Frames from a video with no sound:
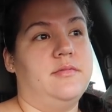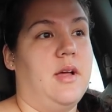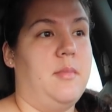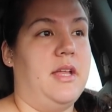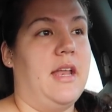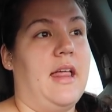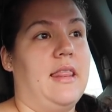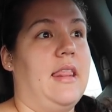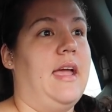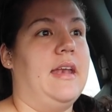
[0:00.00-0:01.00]
I mean,
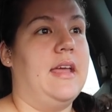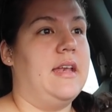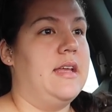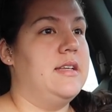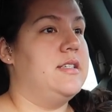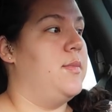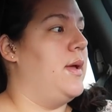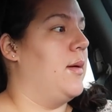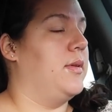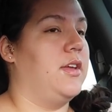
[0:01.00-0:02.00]
elated to
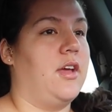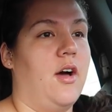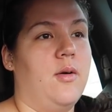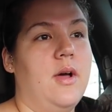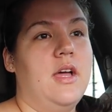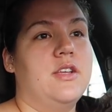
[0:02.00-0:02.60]
be able to go.